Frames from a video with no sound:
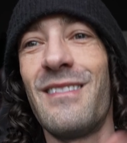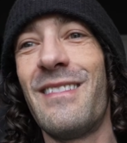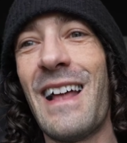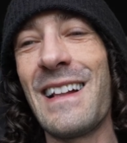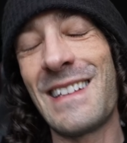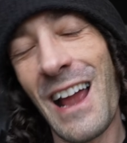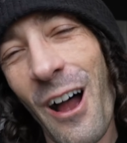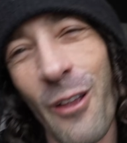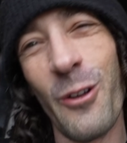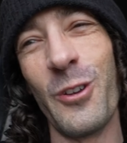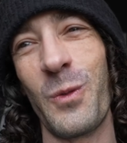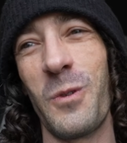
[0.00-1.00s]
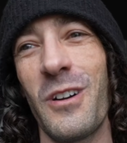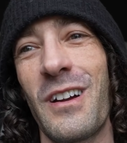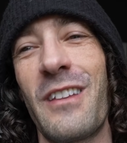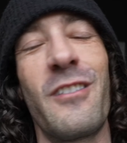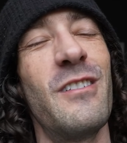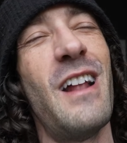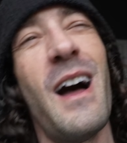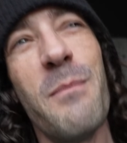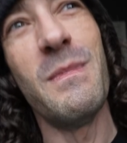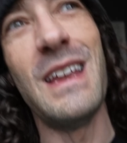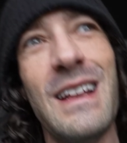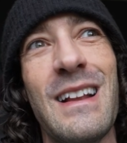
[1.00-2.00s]
that's how those work. They're
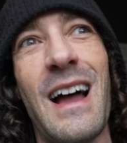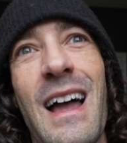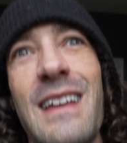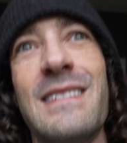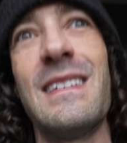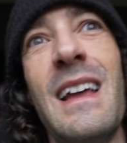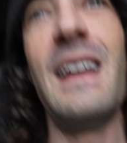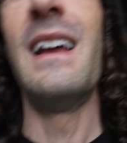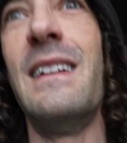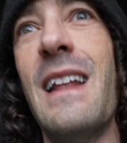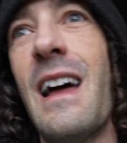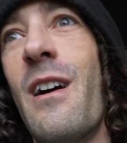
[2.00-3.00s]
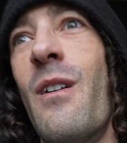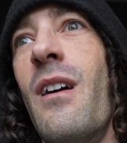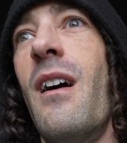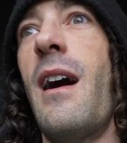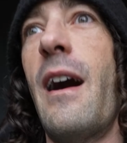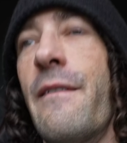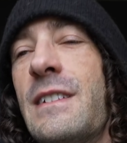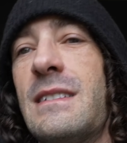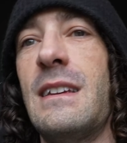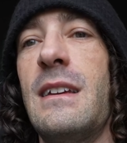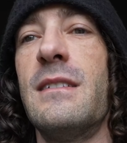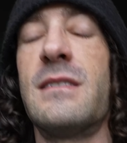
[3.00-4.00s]
not mean, guys. Now,
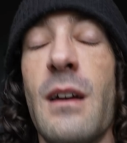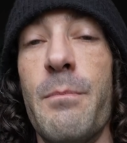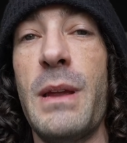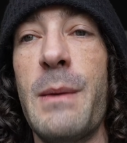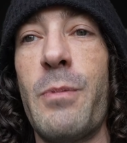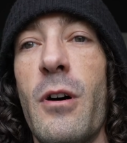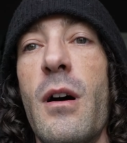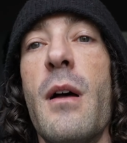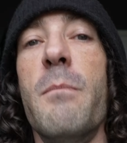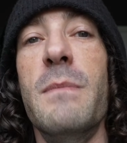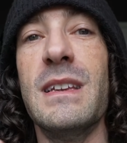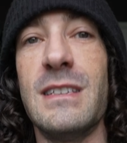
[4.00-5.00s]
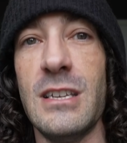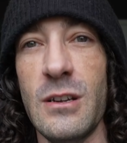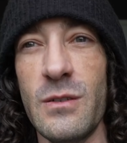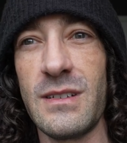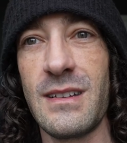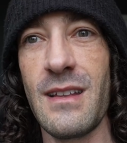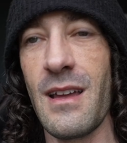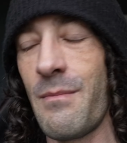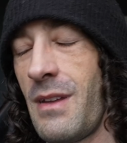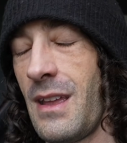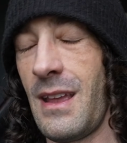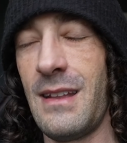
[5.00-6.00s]
obviously, some people misuse
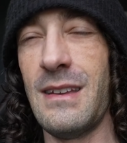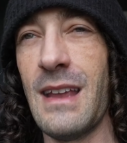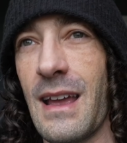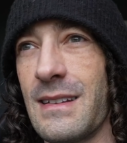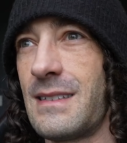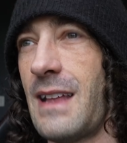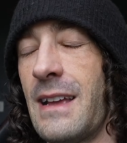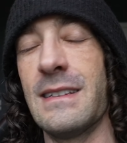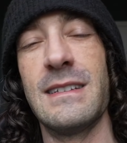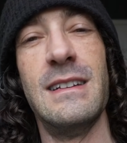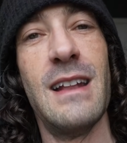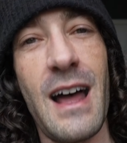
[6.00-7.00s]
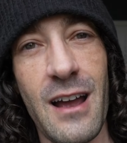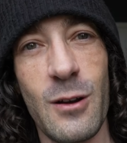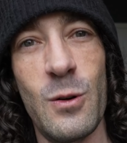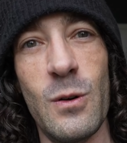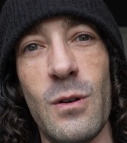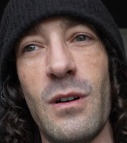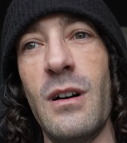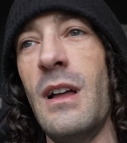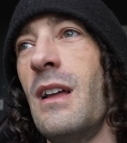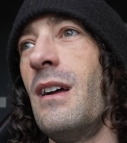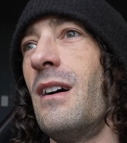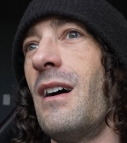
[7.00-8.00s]
them, and yes, that is not cool.
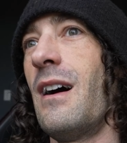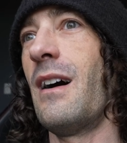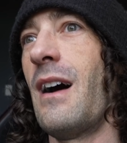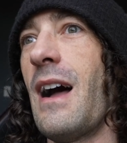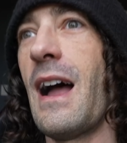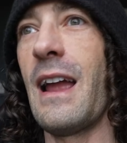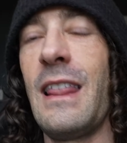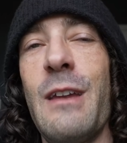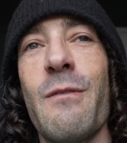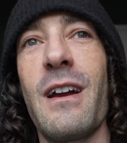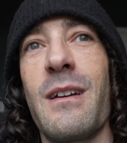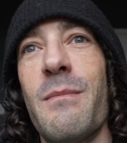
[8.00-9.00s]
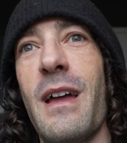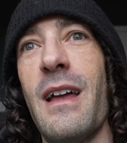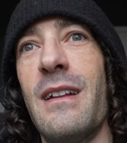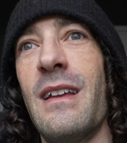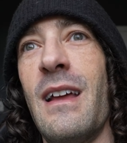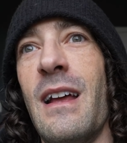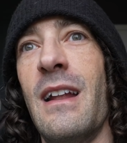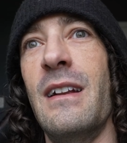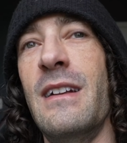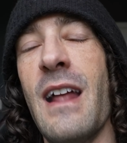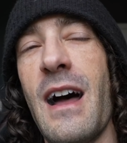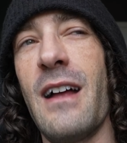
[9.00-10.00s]
Highly recommend
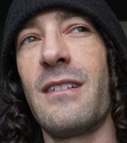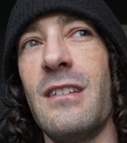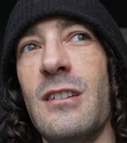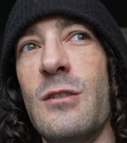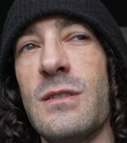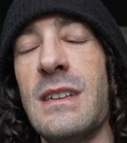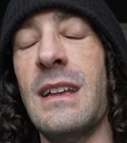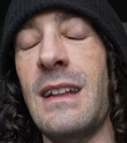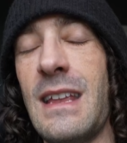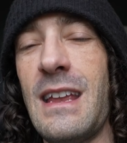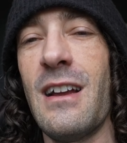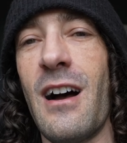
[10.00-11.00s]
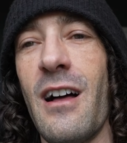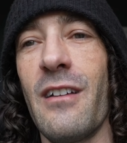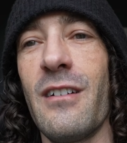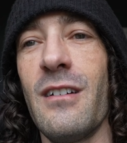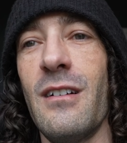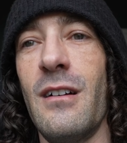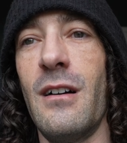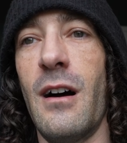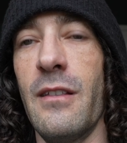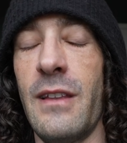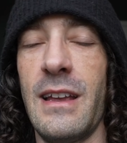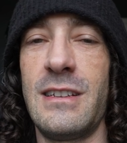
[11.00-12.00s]
not using an e-collar
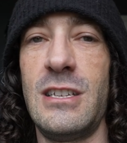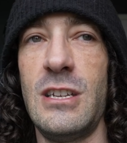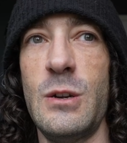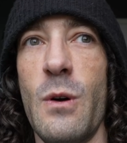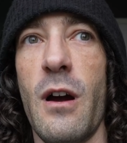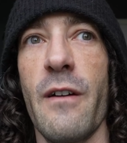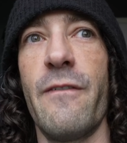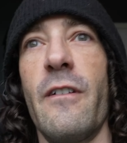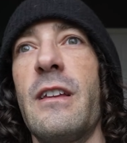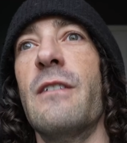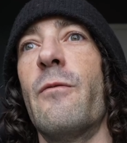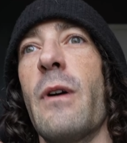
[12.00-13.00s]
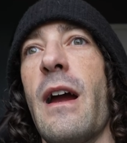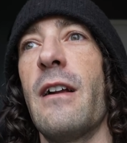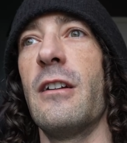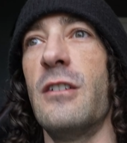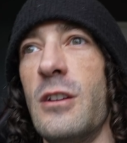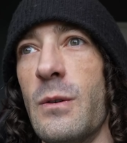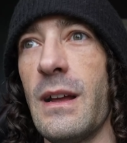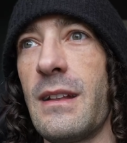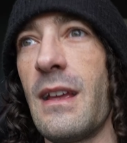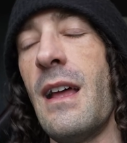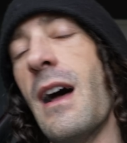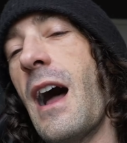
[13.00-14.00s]
unless you are fully aware how to do
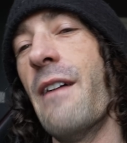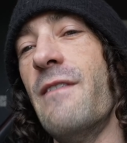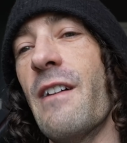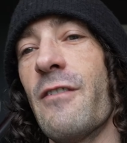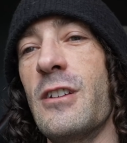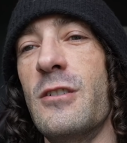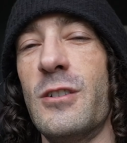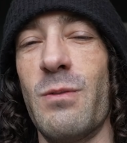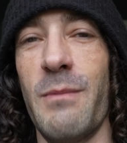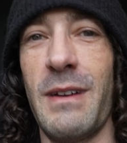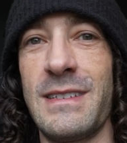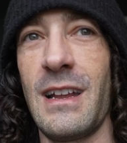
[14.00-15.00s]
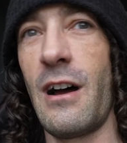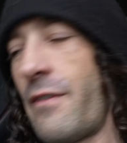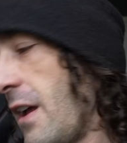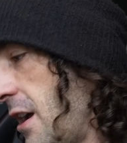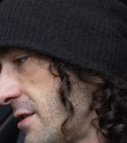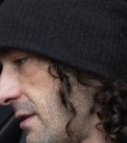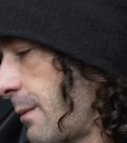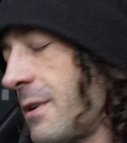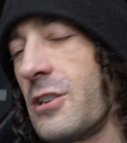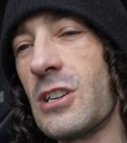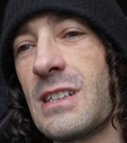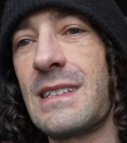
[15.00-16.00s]
it. I've never used one myself, so I
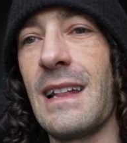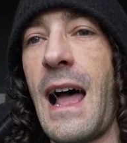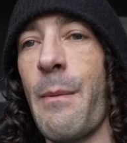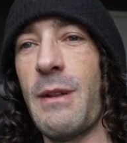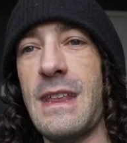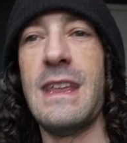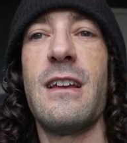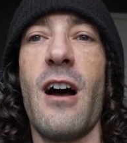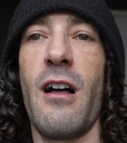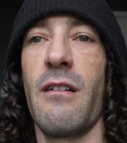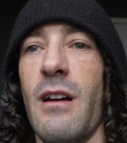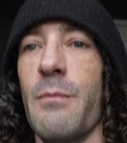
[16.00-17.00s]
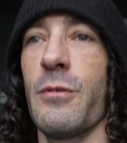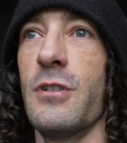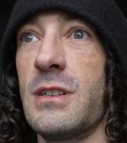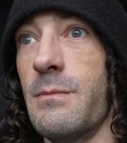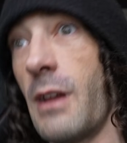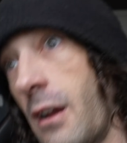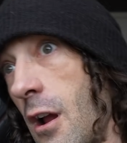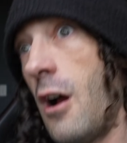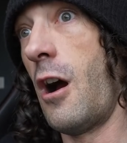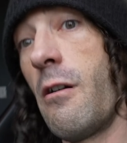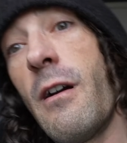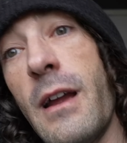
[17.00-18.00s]
wouldn't just slap an e-collar on Bruce and be like,
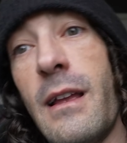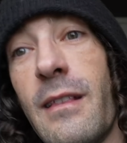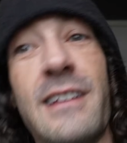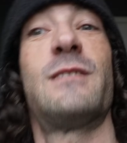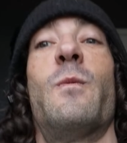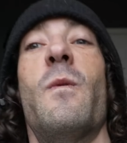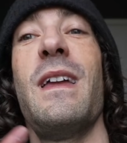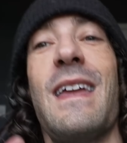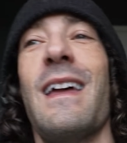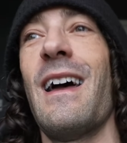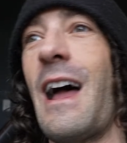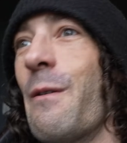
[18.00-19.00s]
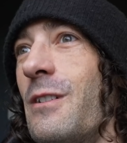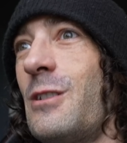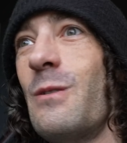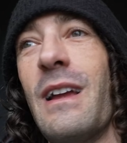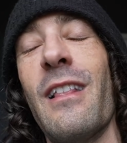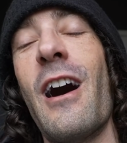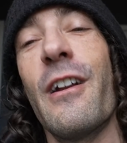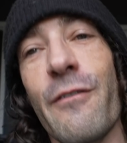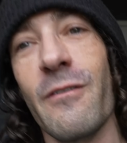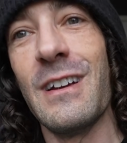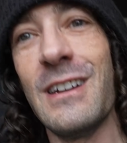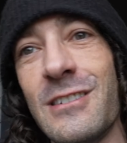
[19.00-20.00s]
all right, let's wing it. I would do a lot
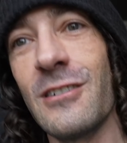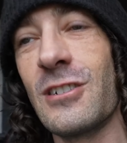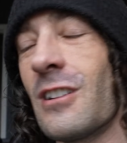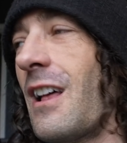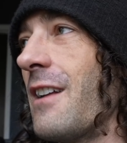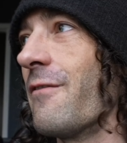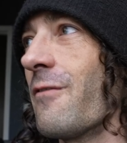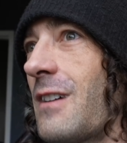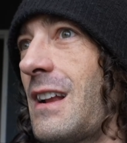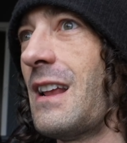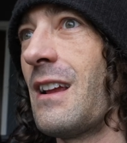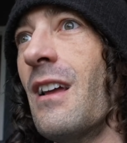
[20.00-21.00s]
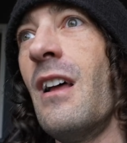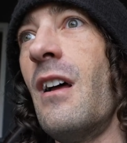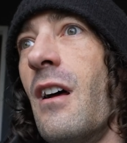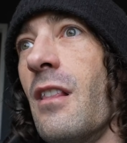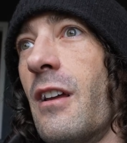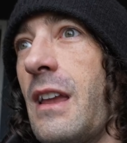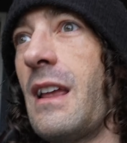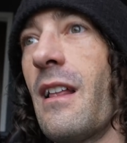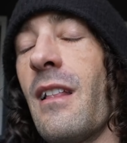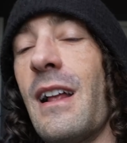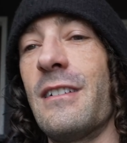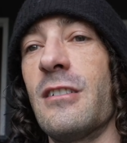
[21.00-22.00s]
of research, a lot of reading, looking at a
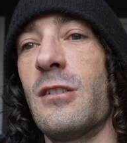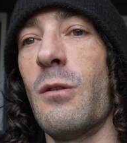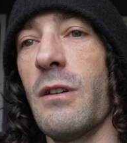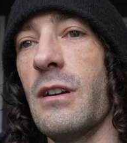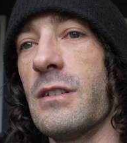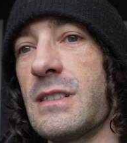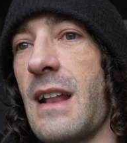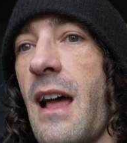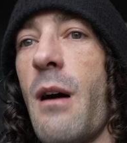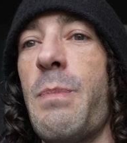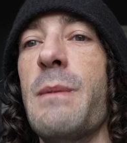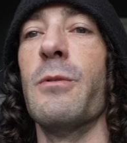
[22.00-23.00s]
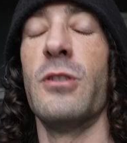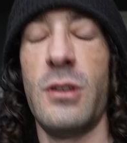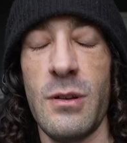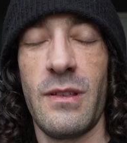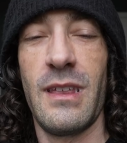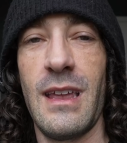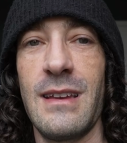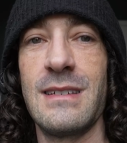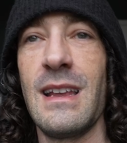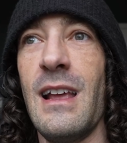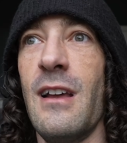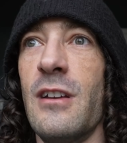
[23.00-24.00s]
lot of tutorials on how people do
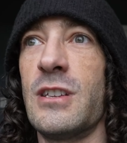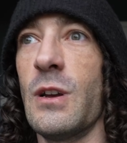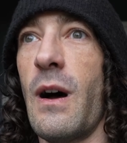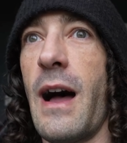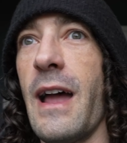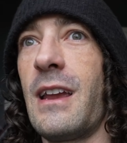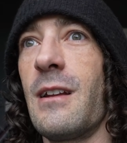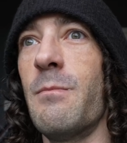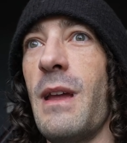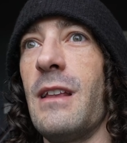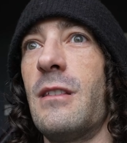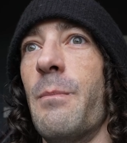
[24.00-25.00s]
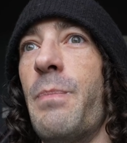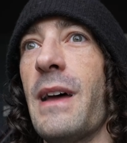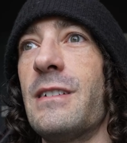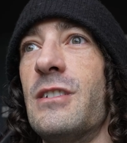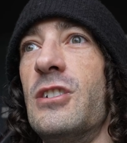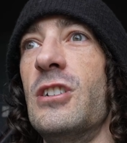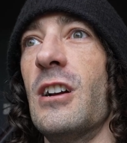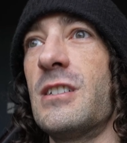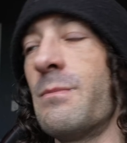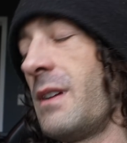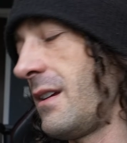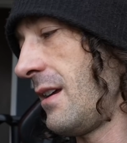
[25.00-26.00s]
things, so I could make the best
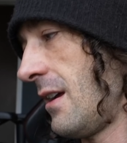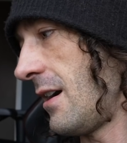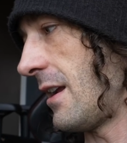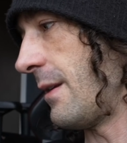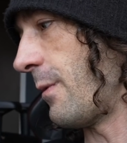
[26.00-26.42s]
judgment on